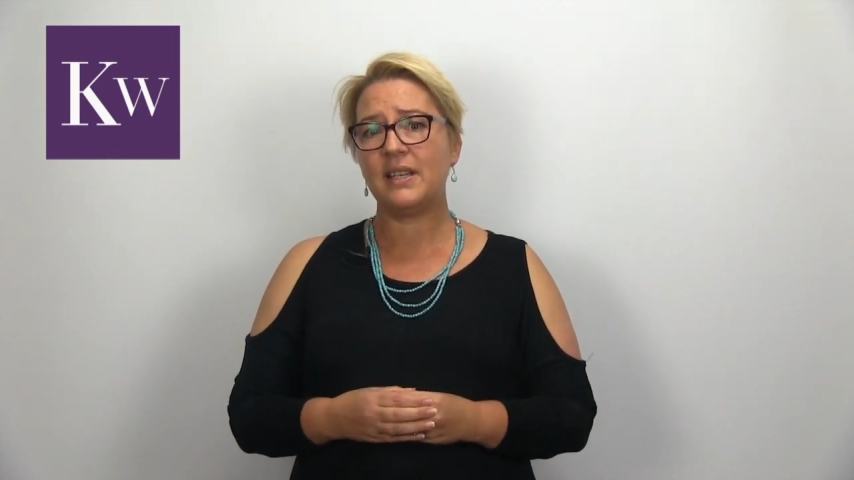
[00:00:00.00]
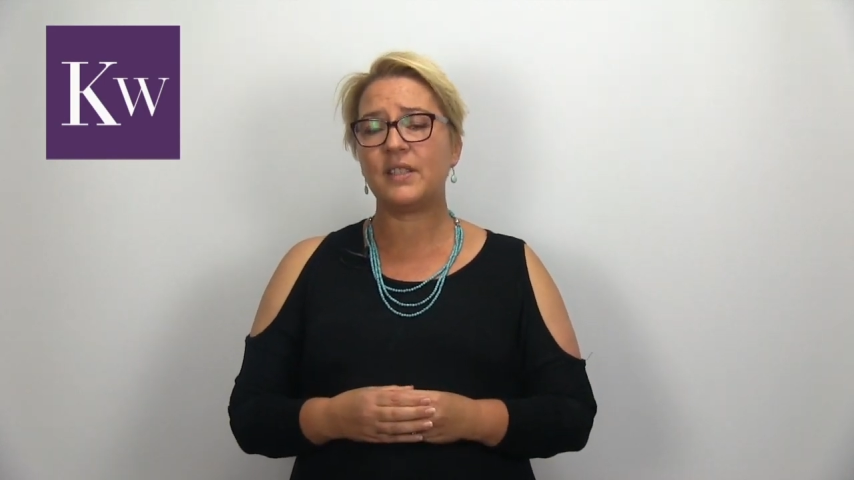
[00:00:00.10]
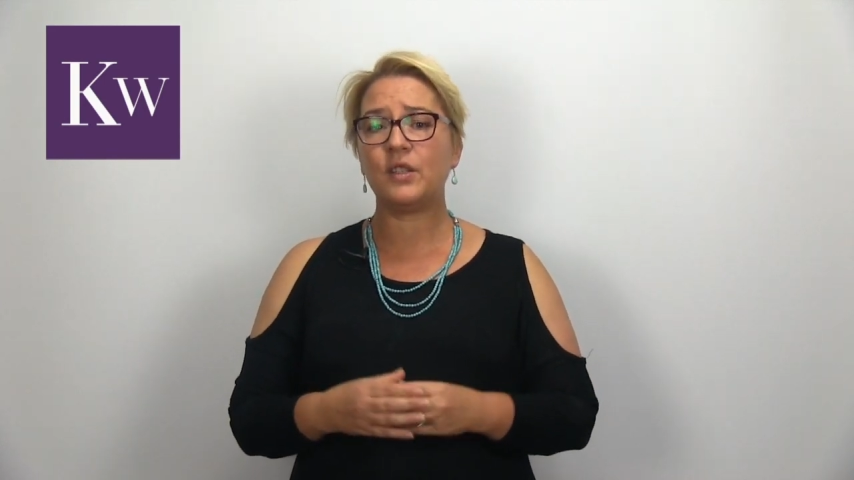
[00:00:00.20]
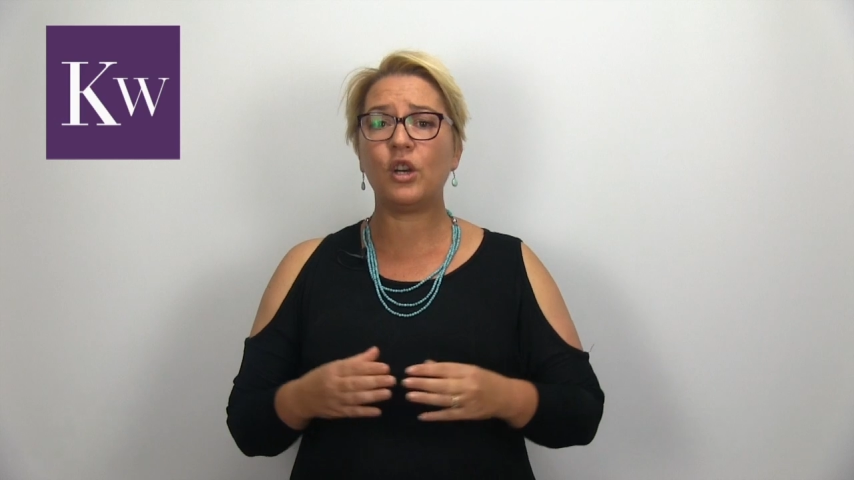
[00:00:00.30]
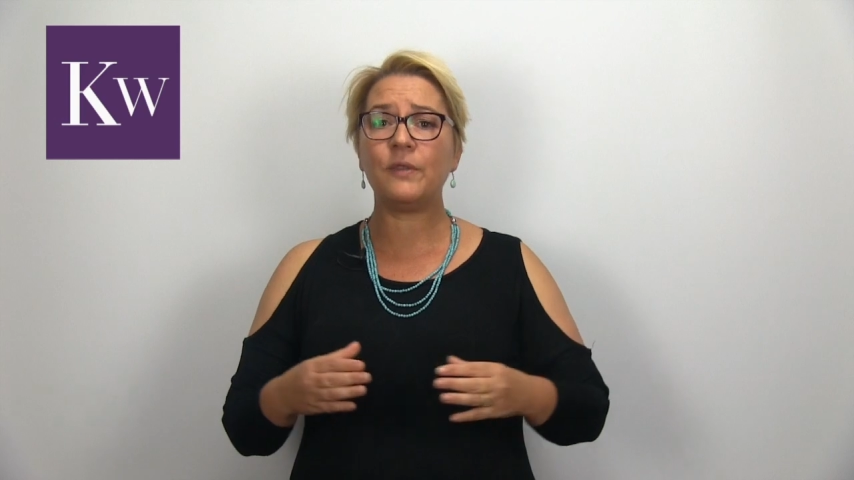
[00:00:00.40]

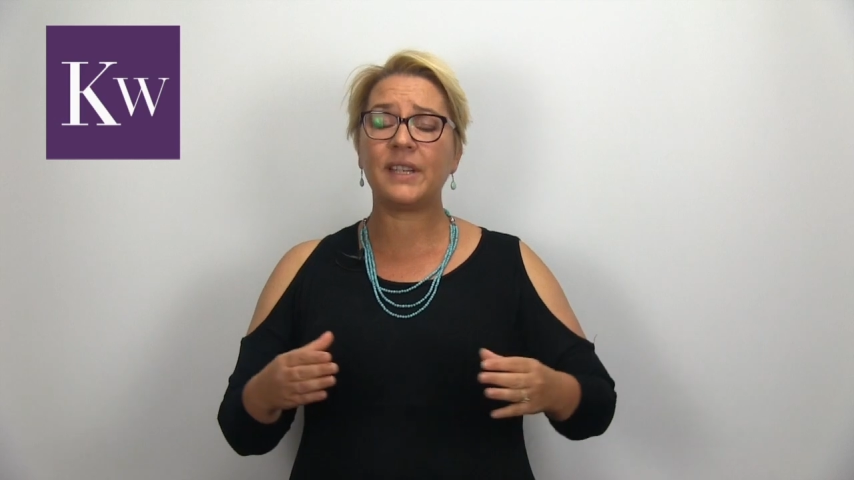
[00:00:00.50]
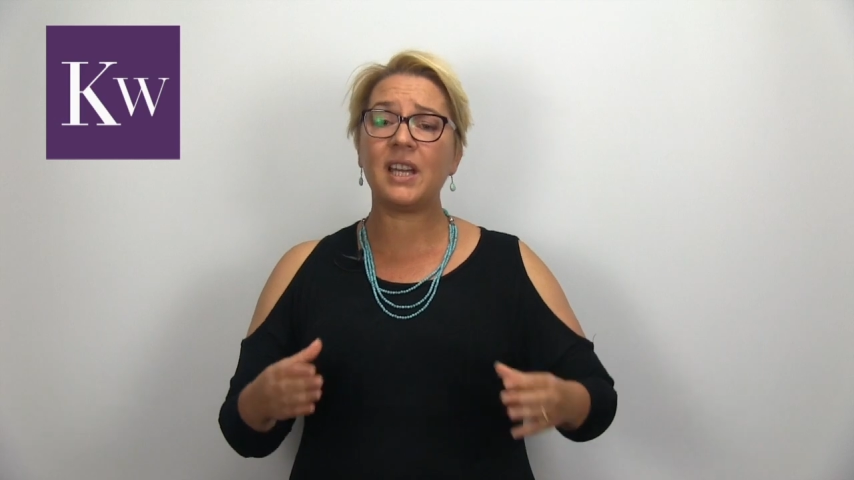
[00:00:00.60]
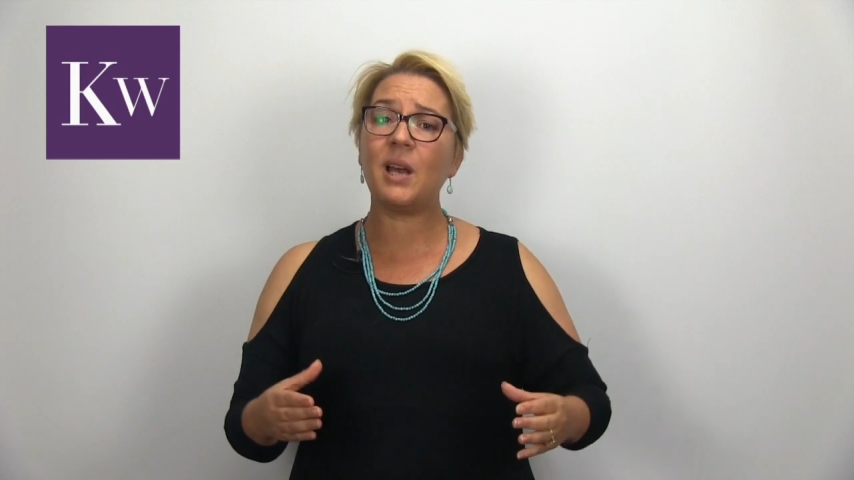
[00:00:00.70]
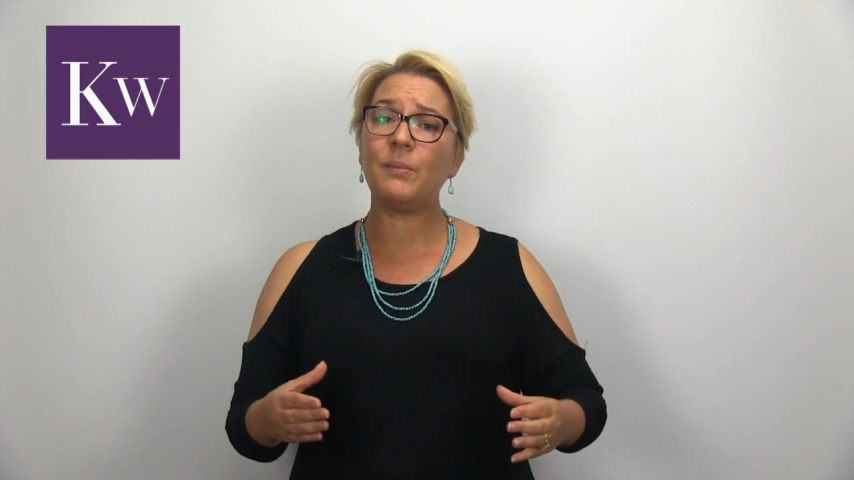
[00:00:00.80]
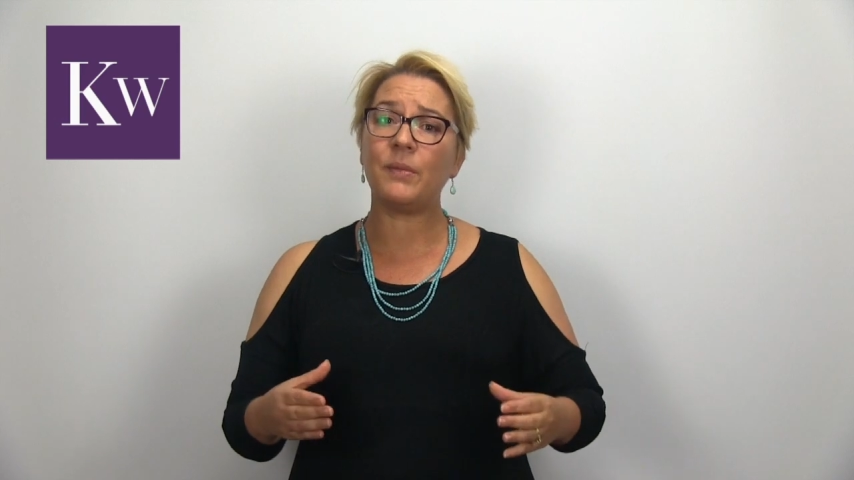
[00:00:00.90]
to
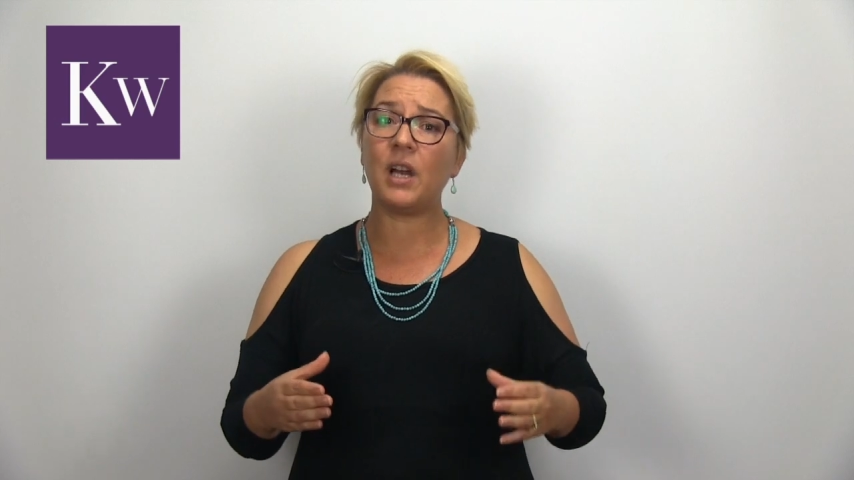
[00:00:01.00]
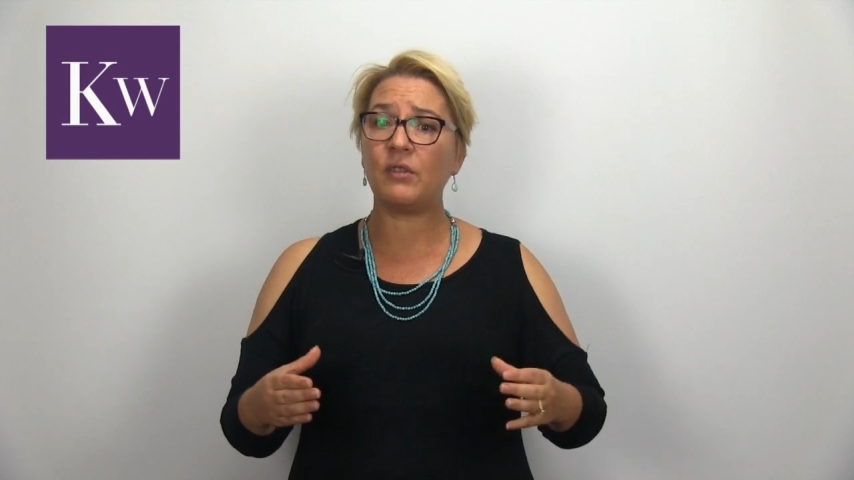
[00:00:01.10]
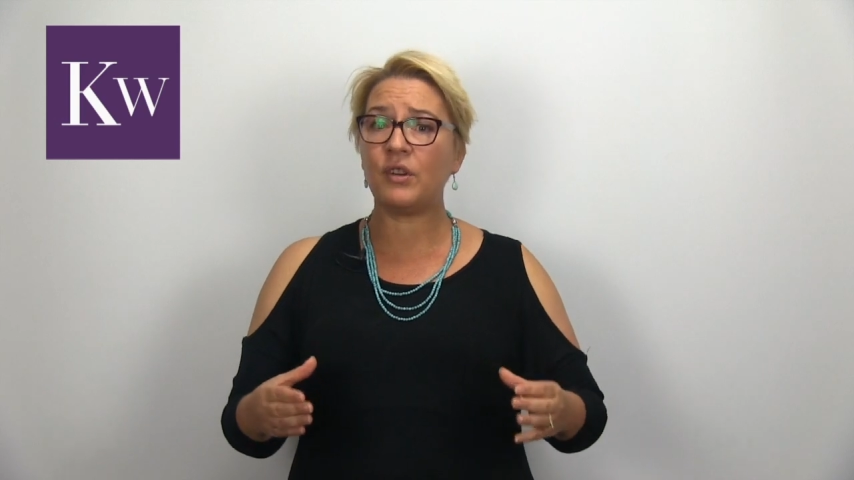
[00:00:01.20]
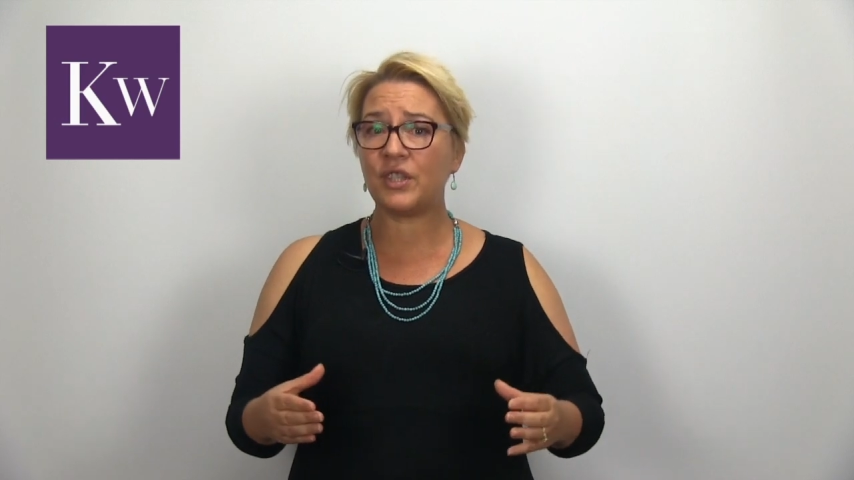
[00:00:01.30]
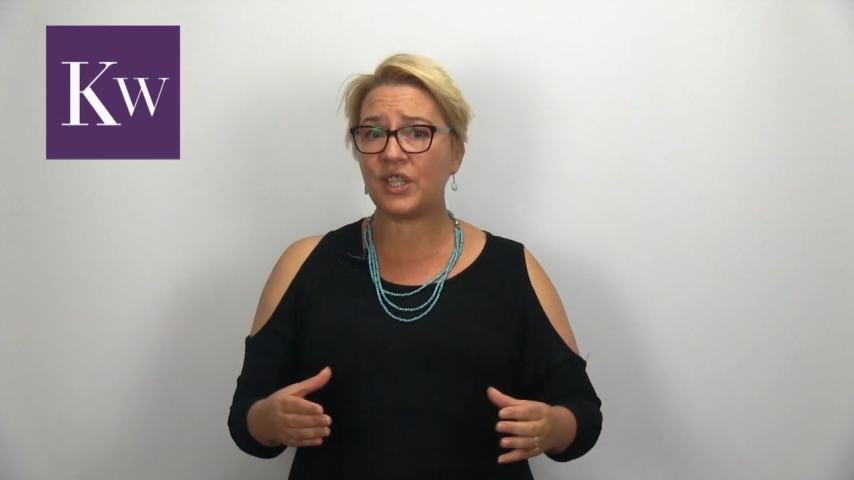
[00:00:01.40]
overcome our own